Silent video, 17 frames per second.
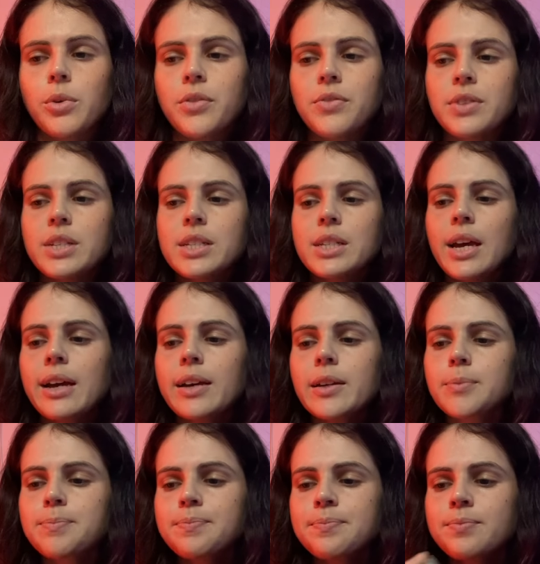of the deck.
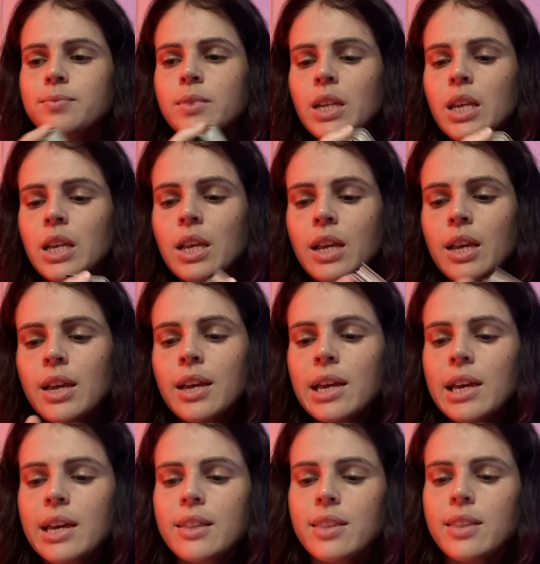
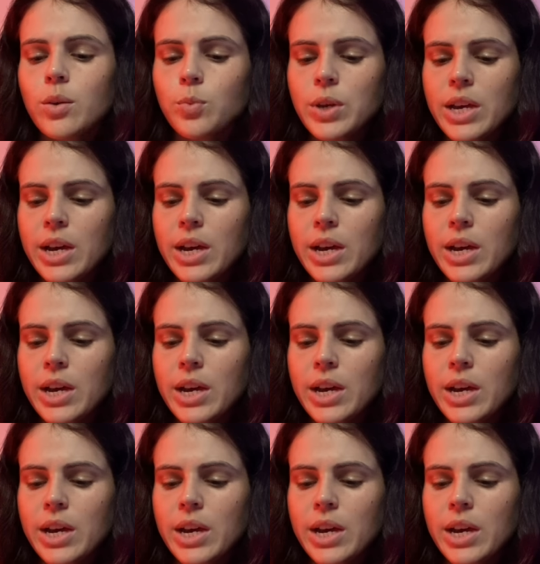Then we